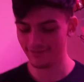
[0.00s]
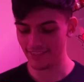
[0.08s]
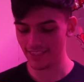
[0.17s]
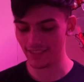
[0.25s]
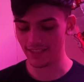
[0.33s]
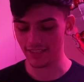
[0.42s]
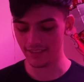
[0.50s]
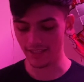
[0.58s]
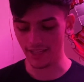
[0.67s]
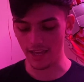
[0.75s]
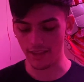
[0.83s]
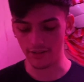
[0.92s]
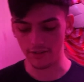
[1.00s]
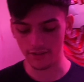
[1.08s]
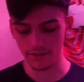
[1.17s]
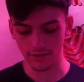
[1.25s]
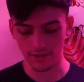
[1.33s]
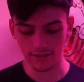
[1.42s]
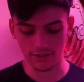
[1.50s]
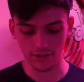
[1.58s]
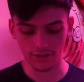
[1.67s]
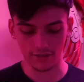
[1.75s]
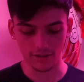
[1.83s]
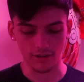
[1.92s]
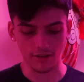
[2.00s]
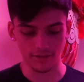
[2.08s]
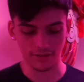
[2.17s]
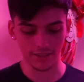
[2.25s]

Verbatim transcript: This isn't together, this is just all,